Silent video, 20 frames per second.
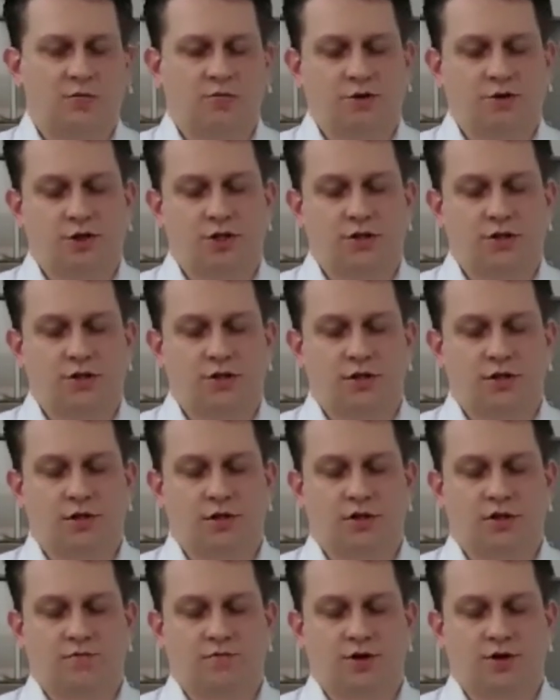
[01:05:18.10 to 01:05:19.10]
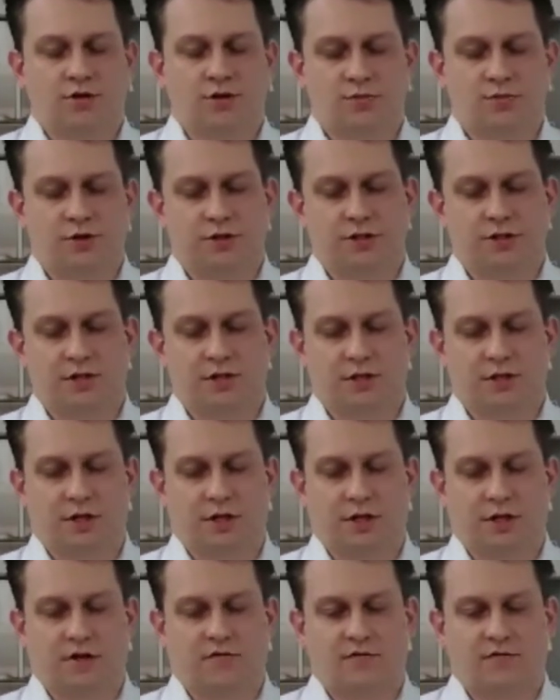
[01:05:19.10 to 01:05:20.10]
pushing the
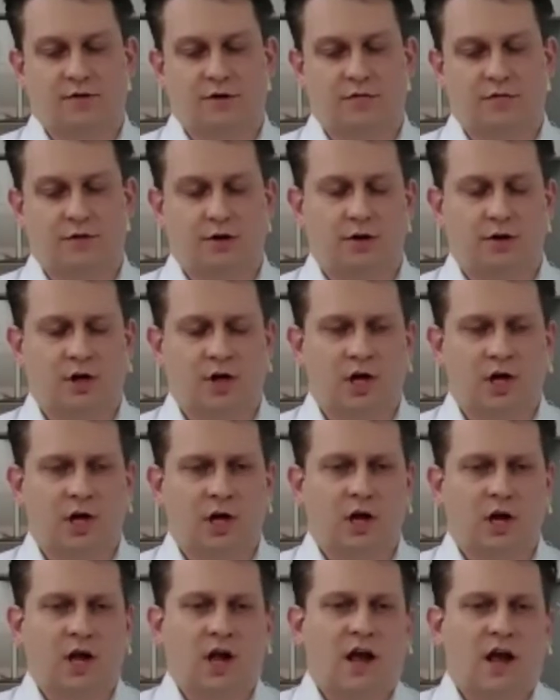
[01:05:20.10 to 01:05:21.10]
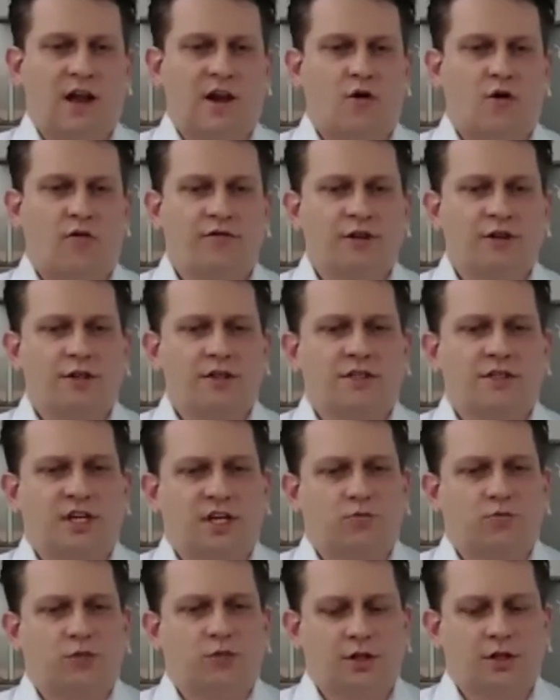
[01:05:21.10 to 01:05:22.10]
post-processing any further. And often this
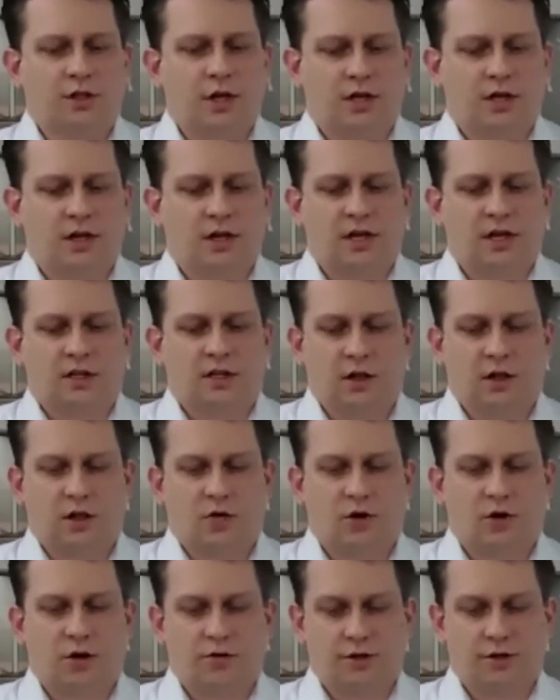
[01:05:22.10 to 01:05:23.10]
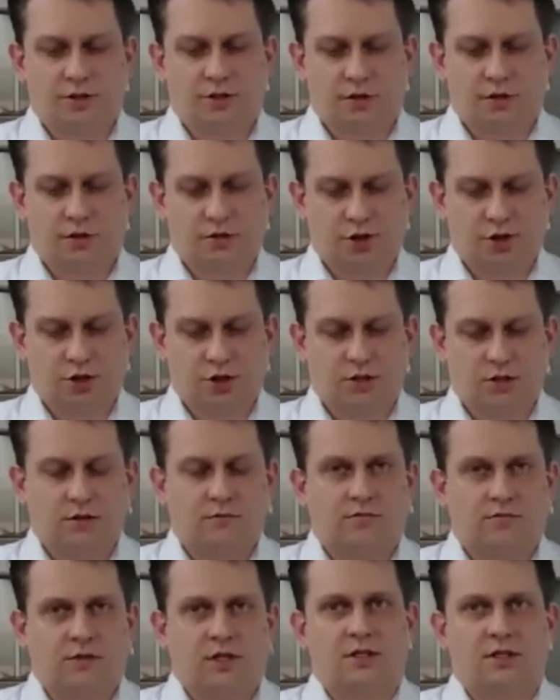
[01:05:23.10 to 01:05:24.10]
can be done at the lower resolution
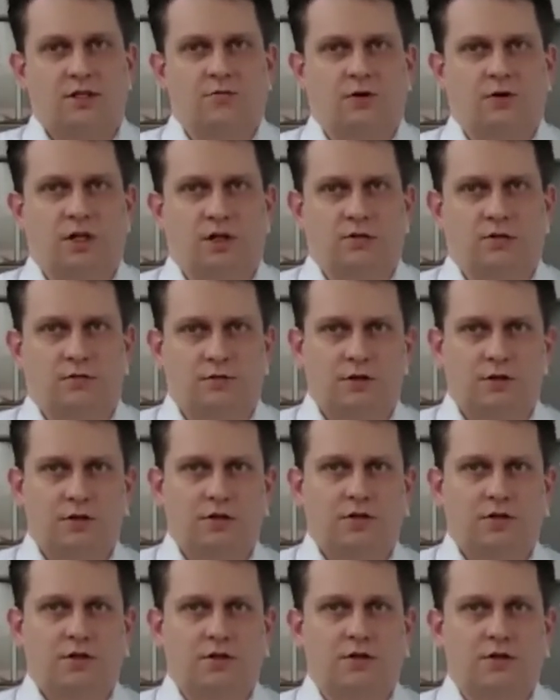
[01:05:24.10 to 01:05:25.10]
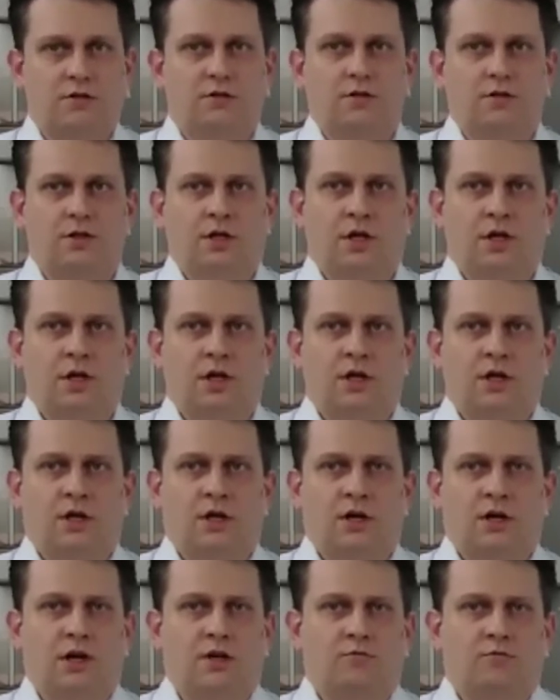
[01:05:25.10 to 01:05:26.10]
as well. So
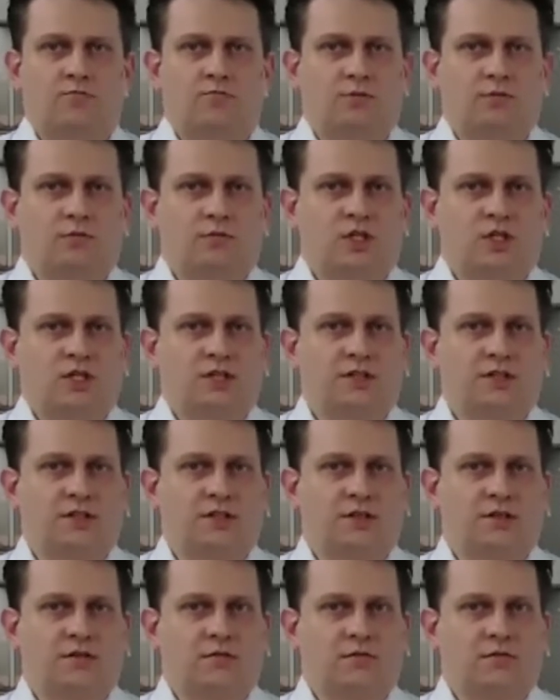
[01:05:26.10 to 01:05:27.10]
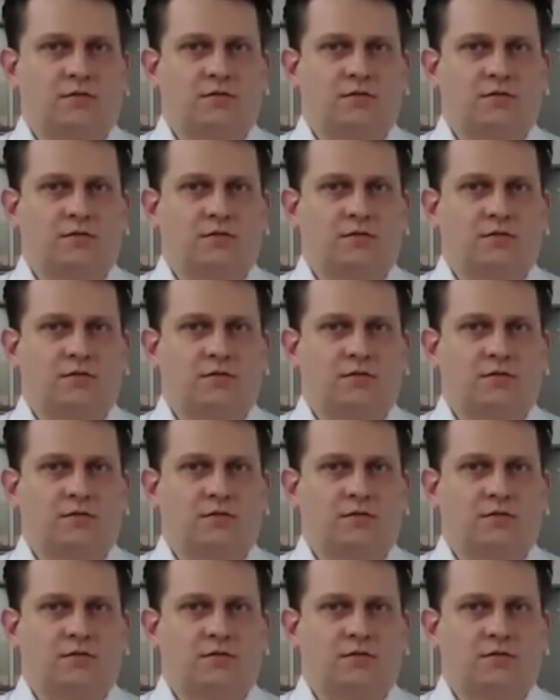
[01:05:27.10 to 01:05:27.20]
this